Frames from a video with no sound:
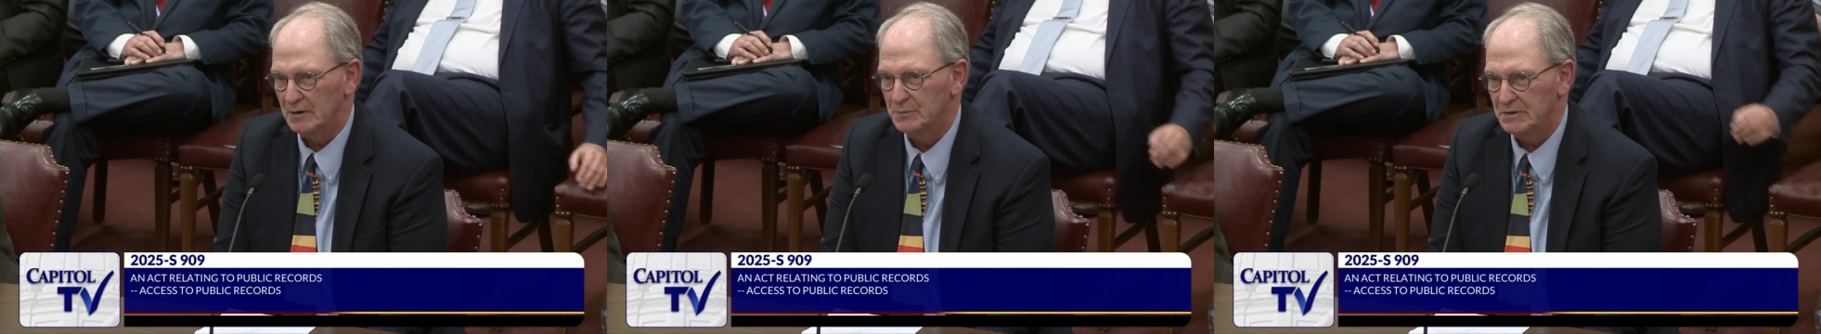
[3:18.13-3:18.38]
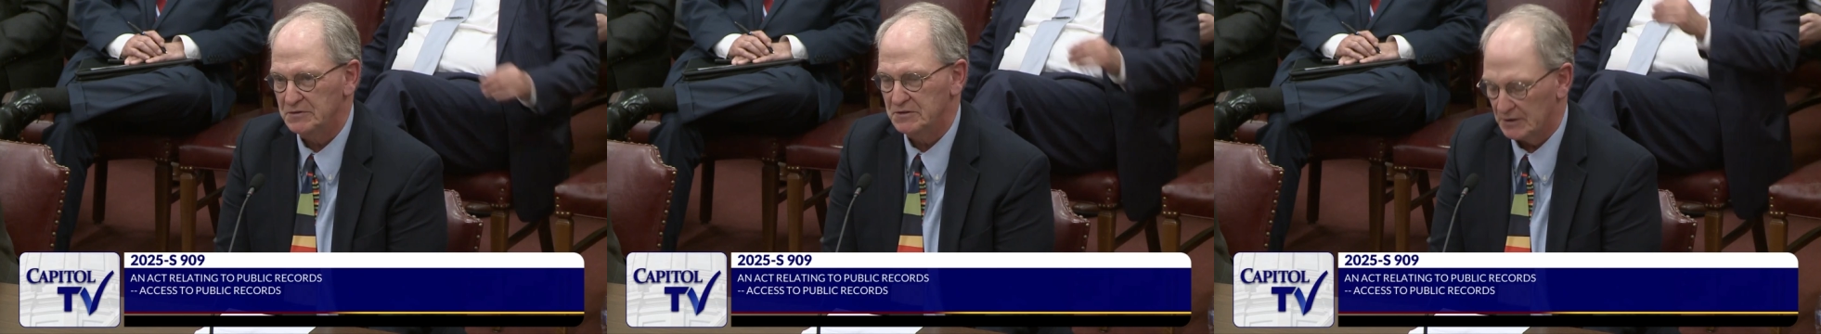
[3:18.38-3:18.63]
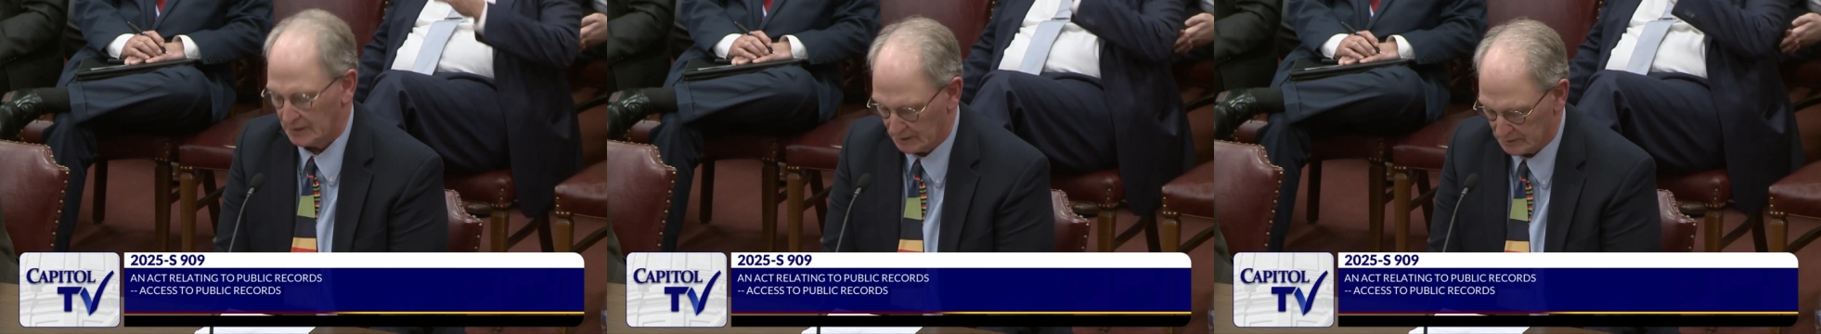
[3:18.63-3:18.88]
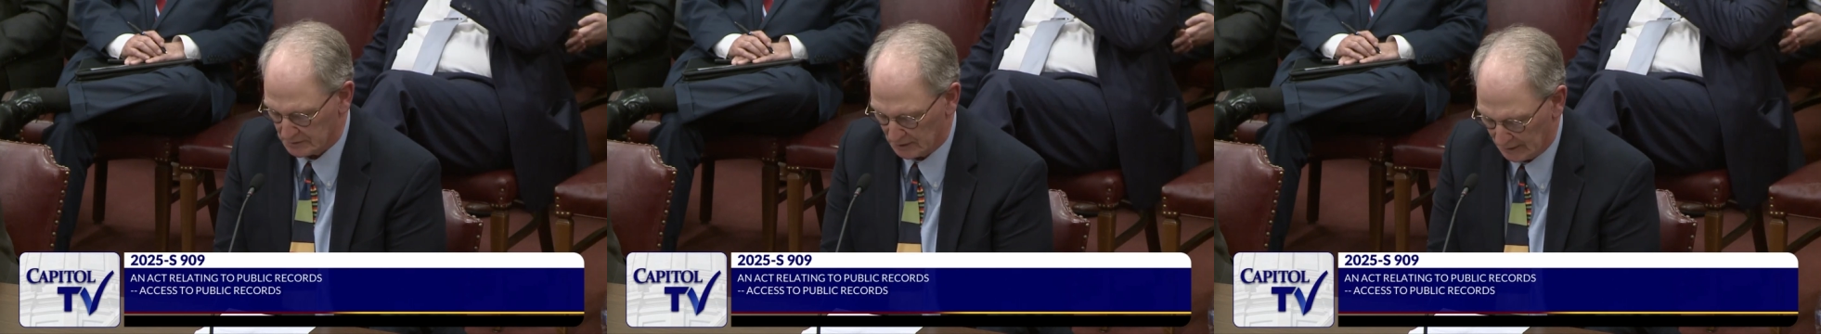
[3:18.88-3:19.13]
to piece
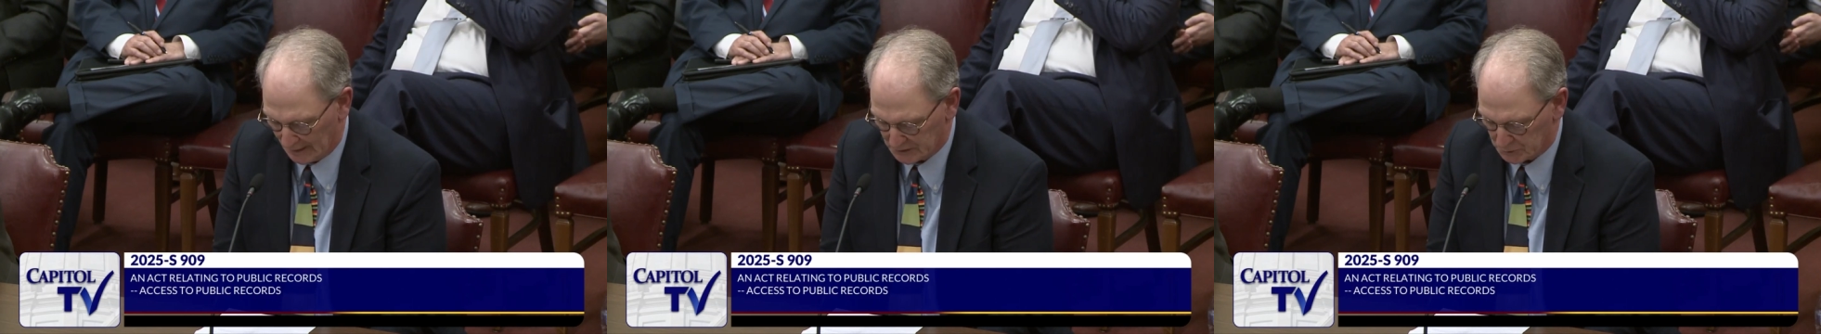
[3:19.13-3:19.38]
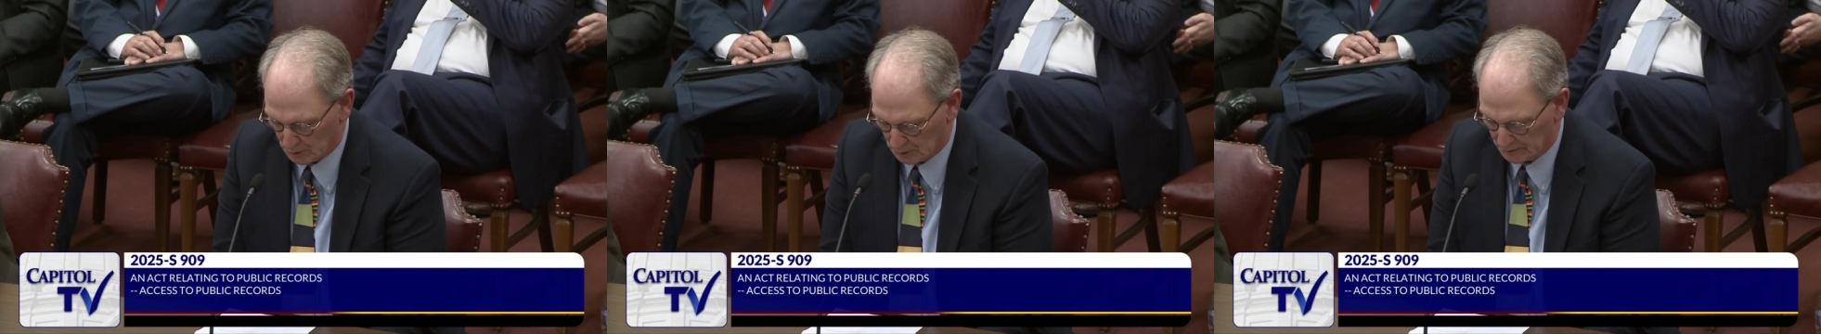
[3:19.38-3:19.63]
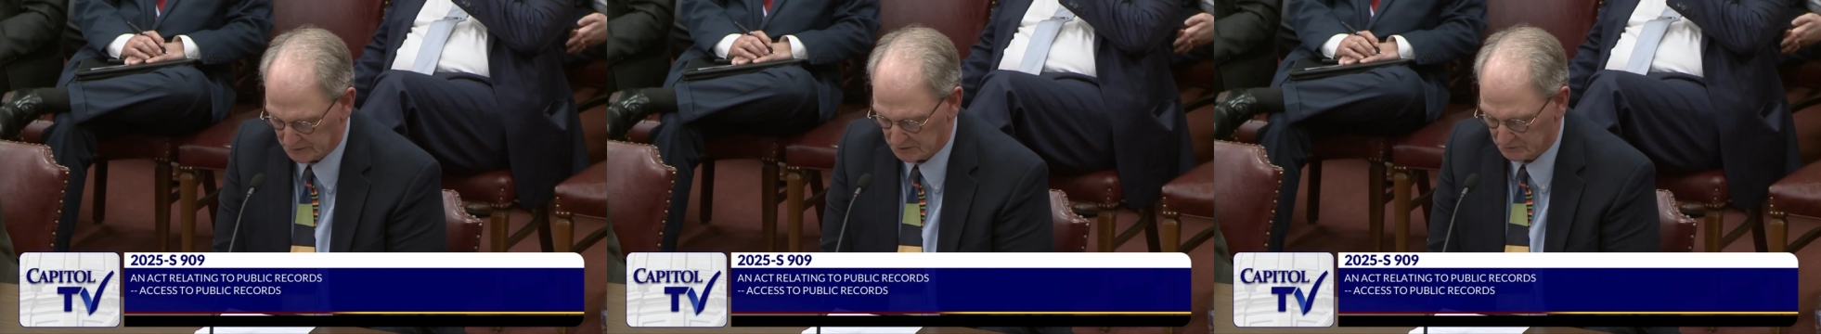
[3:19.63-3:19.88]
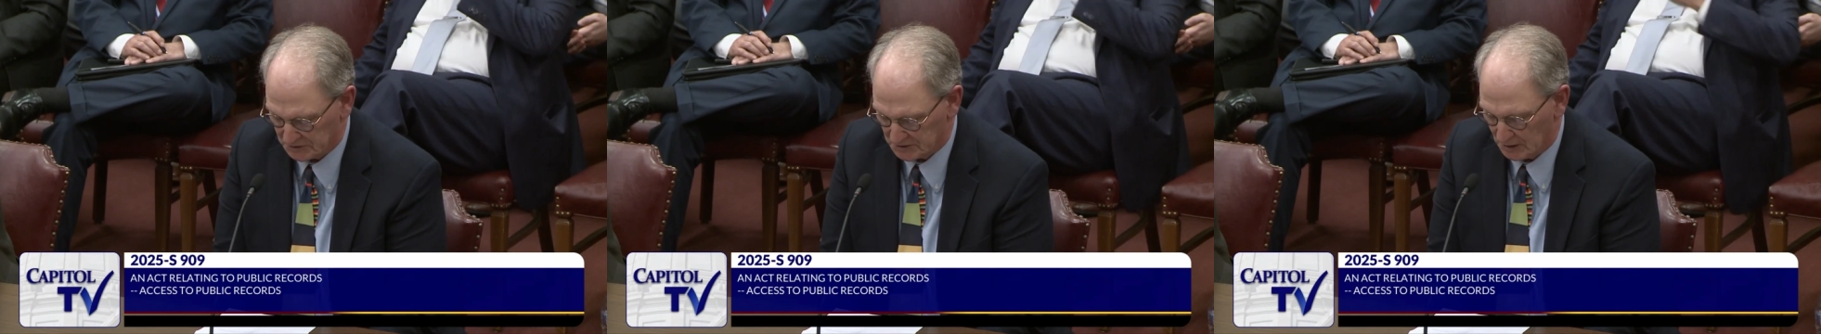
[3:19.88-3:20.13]
together the last moments
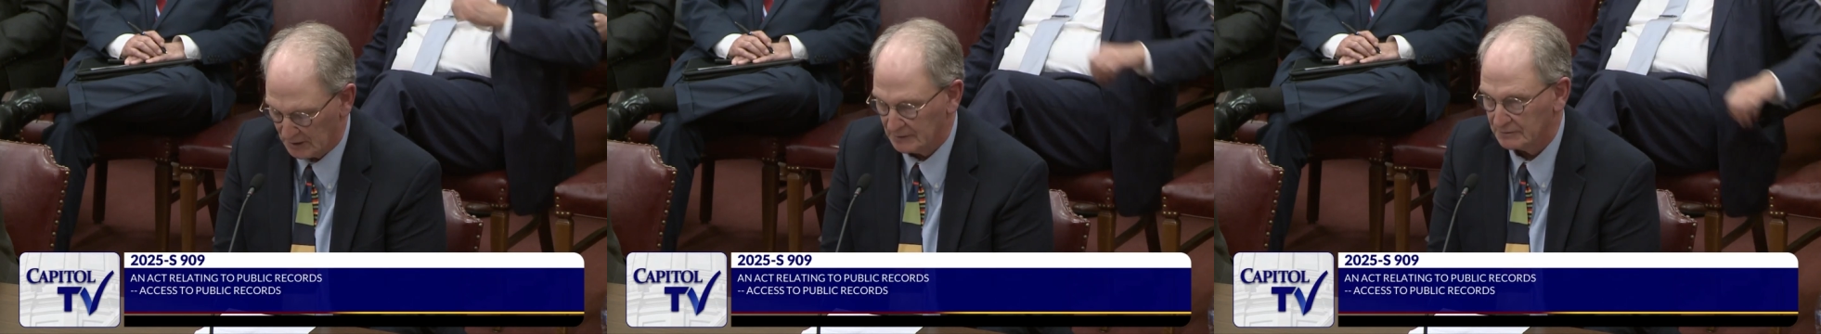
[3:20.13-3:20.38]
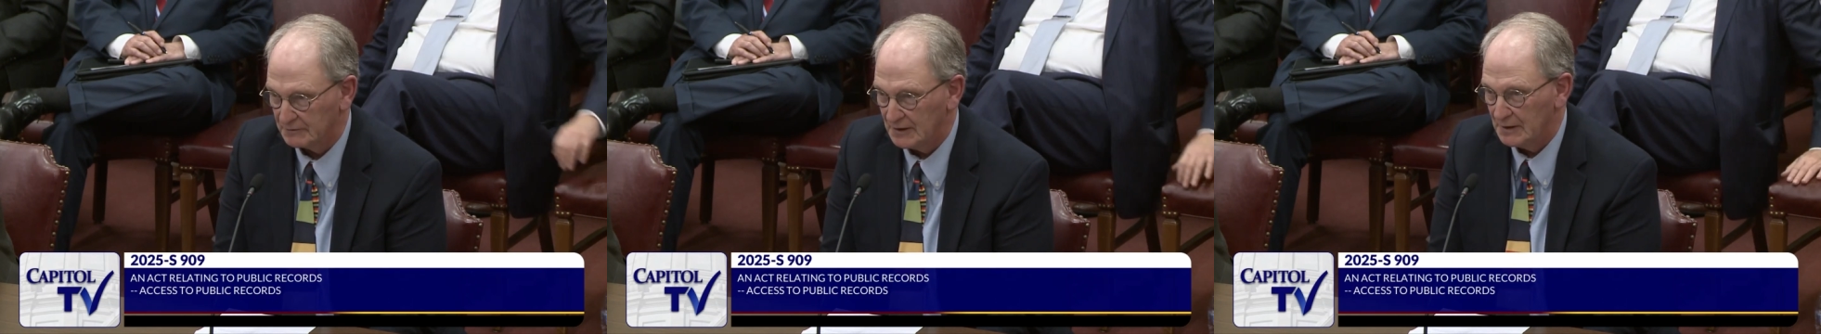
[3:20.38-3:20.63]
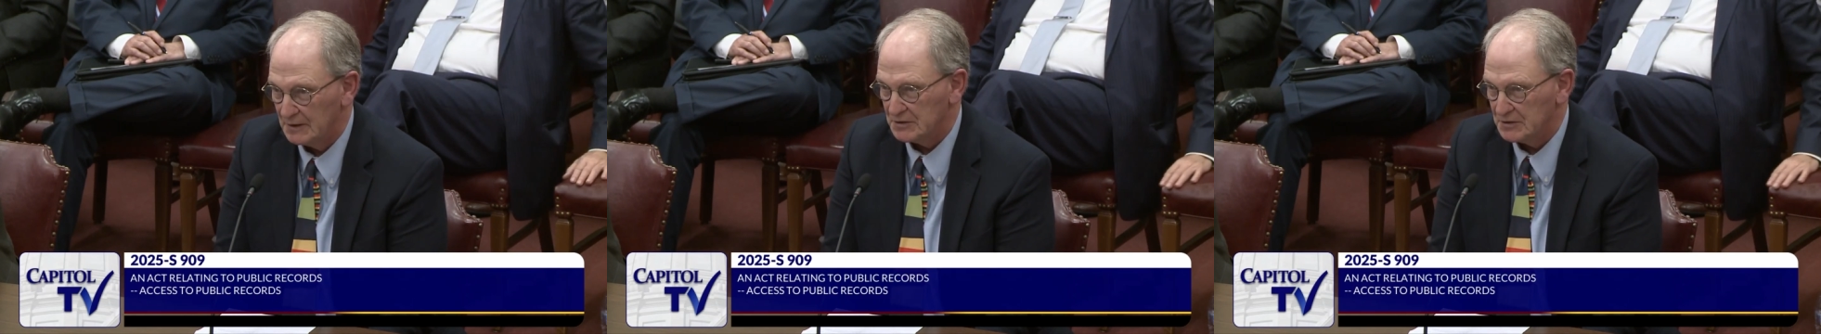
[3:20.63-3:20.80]
of his life.